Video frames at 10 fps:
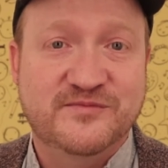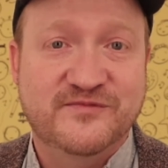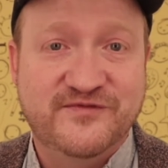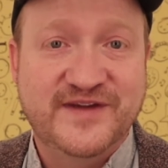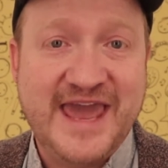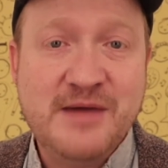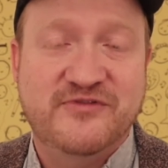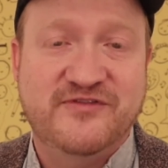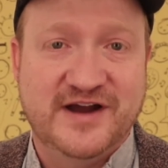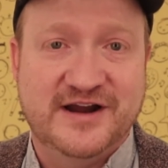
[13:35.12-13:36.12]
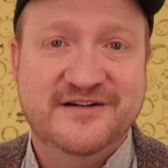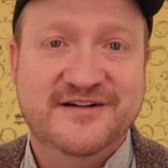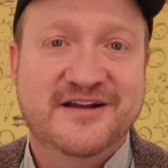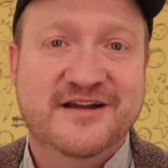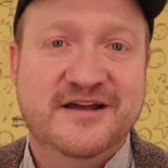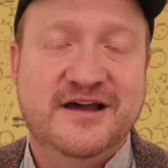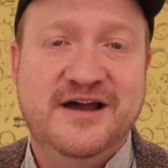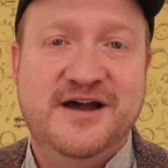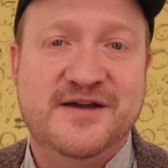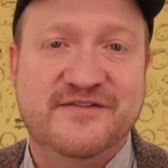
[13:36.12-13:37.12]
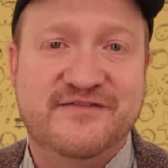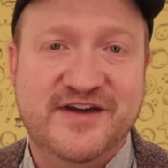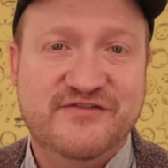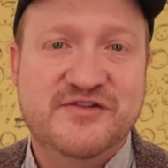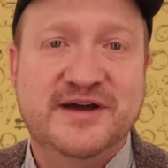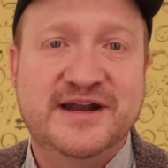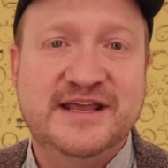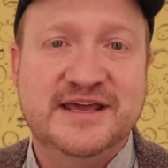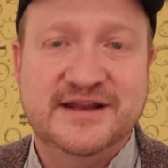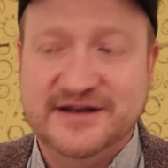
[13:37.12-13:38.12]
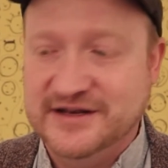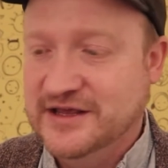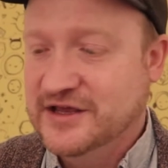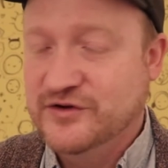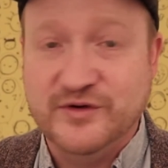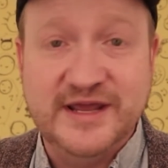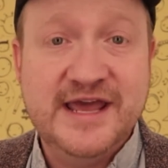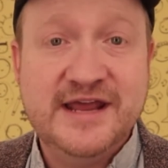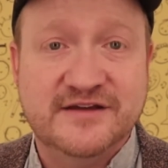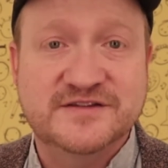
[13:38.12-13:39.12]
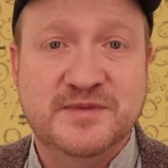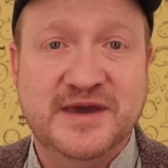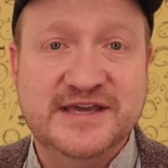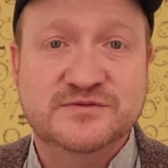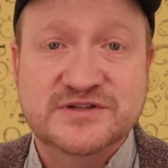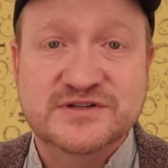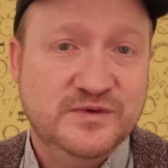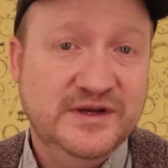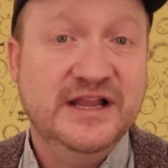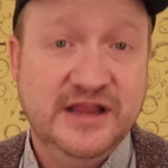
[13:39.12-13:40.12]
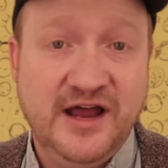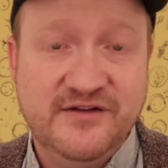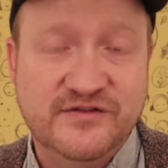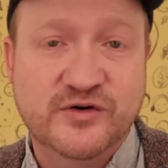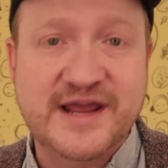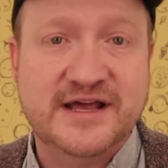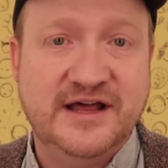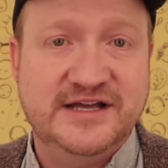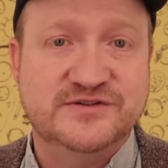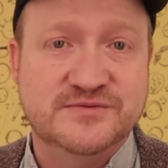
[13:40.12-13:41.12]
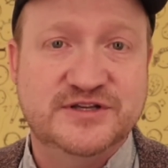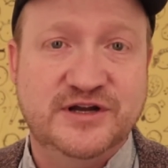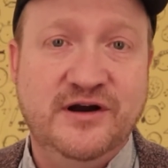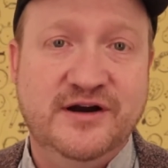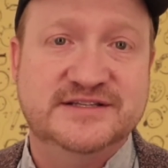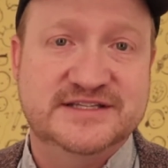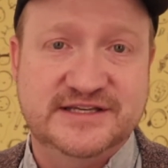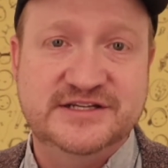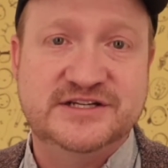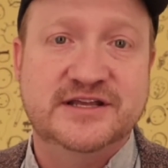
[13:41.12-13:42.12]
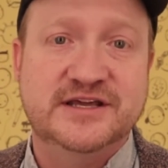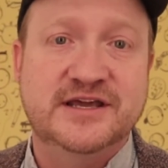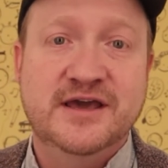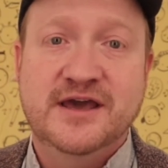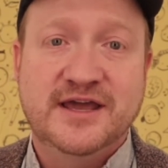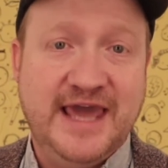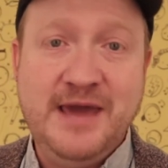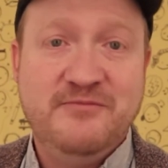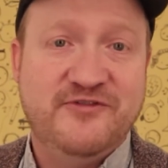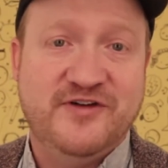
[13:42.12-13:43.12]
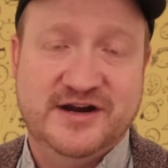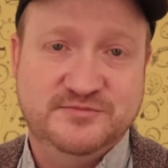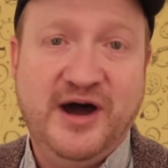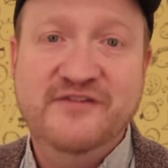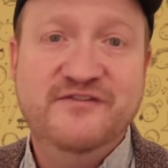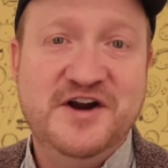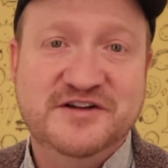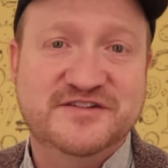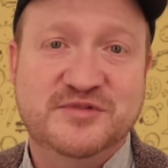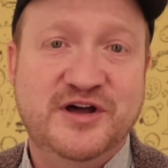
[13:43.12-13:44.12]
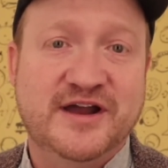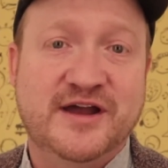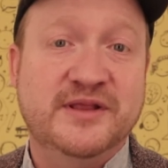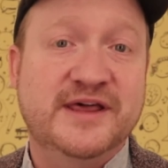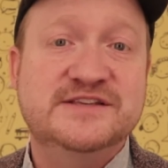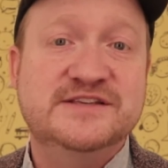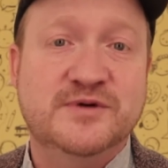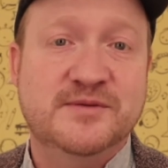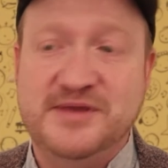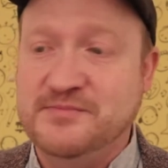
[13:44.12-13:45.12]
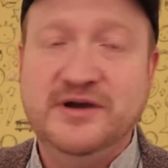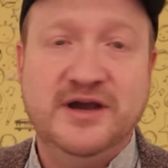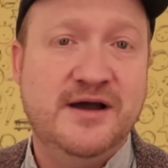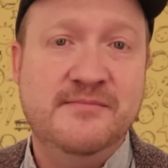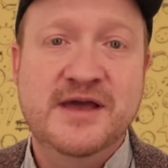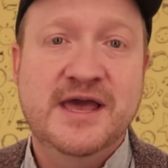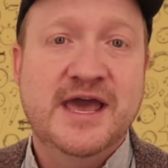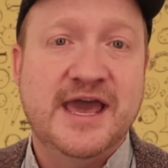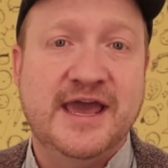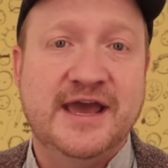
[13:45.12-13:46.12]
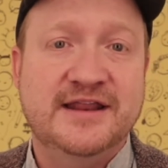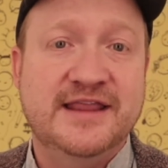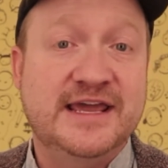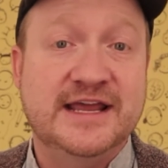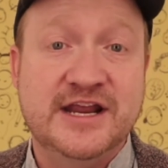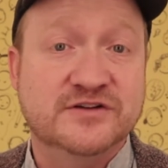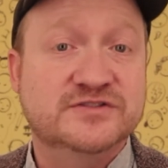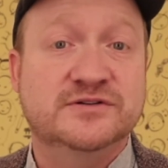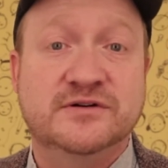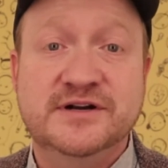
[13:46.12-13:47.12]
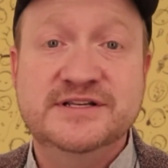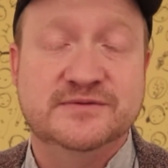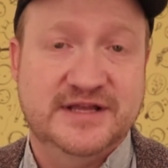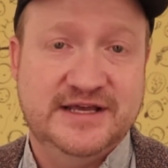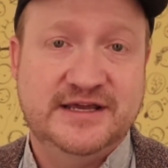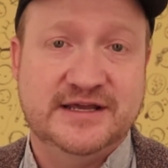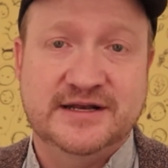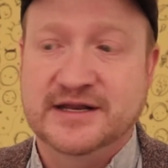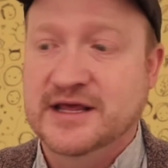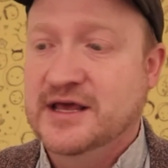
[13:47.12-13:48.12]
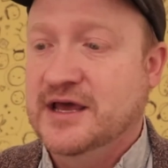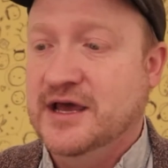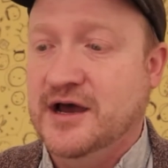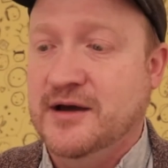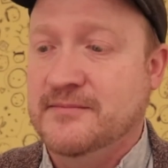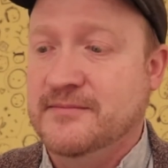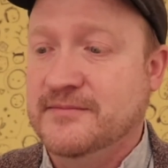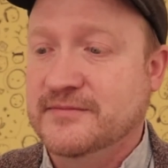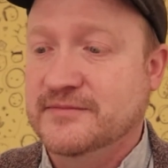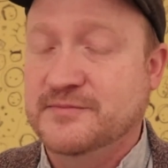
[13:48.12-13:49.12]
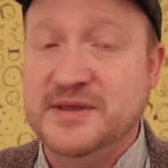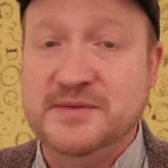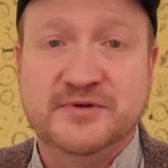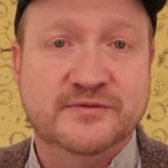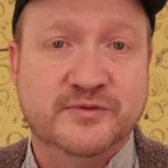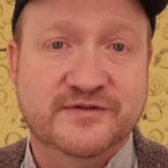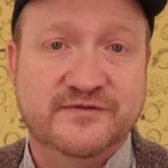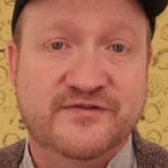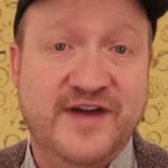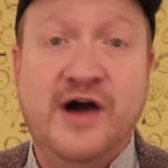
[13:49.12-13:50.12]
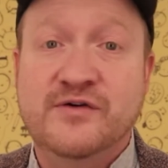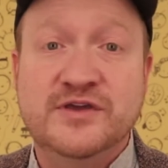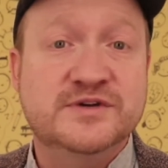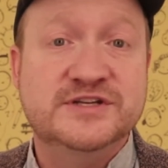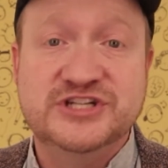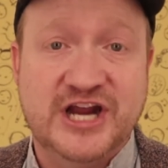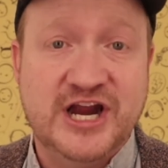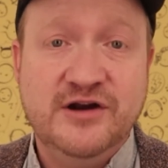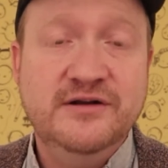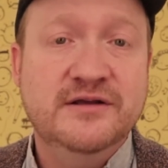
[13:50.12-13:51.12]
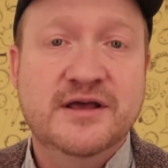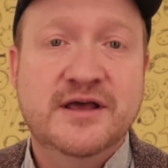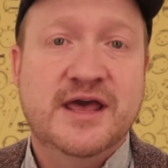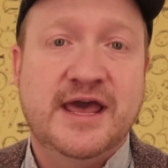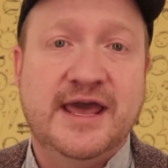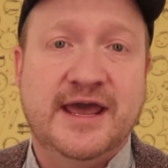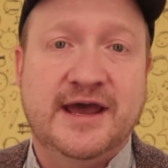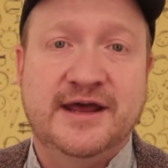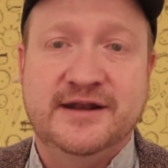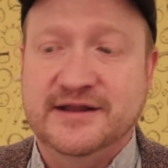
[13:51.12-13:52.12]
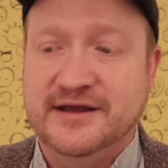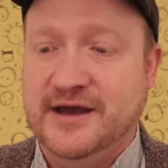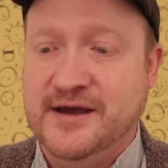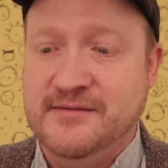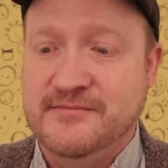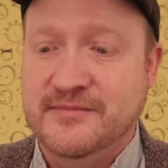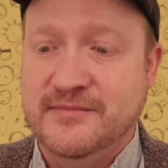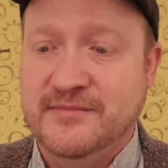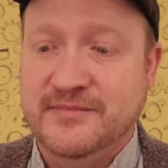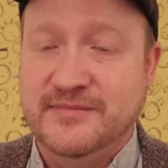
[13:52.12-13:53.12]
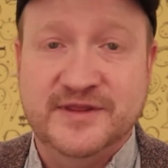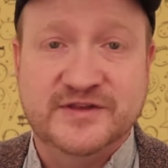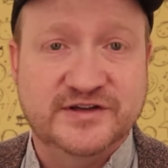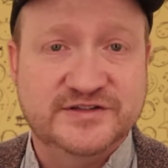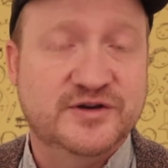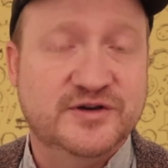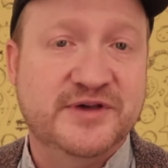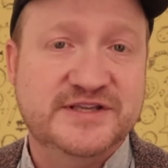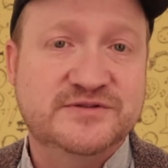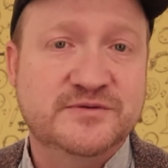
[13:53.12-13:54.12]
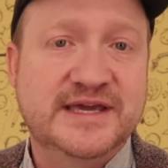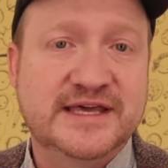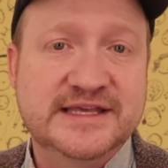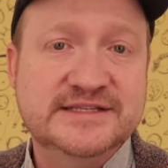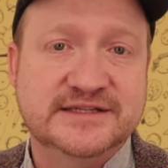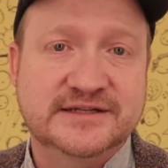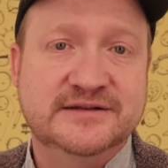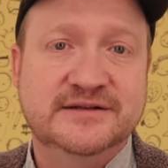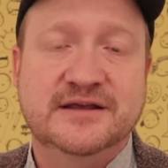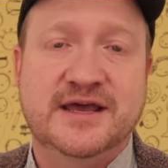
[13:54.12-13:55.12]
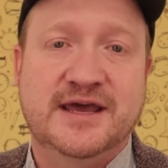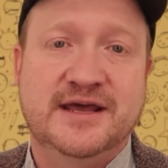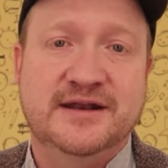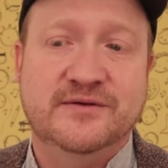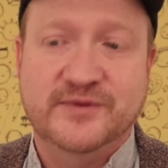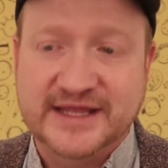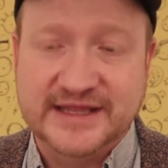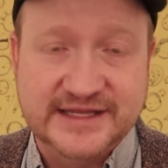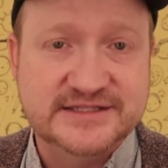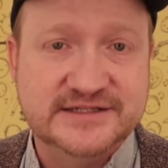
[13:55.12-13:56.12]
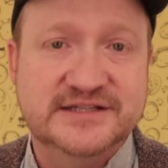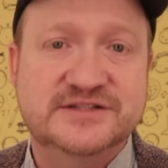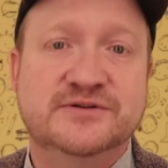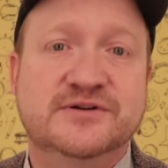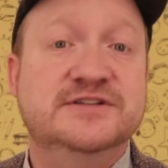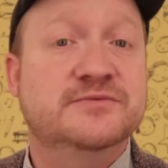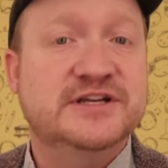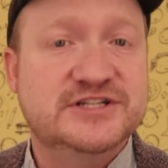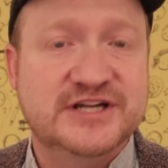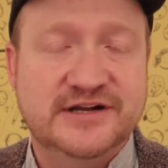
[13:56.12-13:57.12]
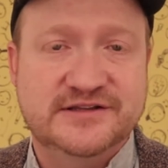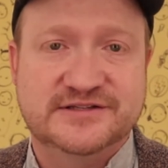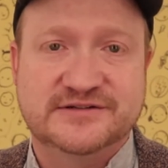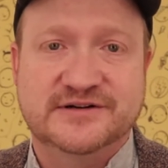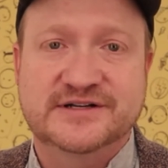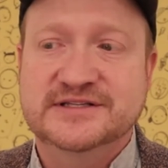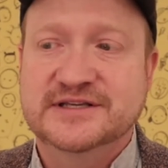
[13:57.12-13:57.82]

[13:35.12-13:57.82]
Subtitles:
campfire. If everybody can create a space, which is what a lot of great classrooms are, is essentially campfires, bonfires of belonging, a place where people come and they can hear stories, where they can, where value is shared. And it's also a place where we can listen, and we can listen to these stories, and we can share these stories,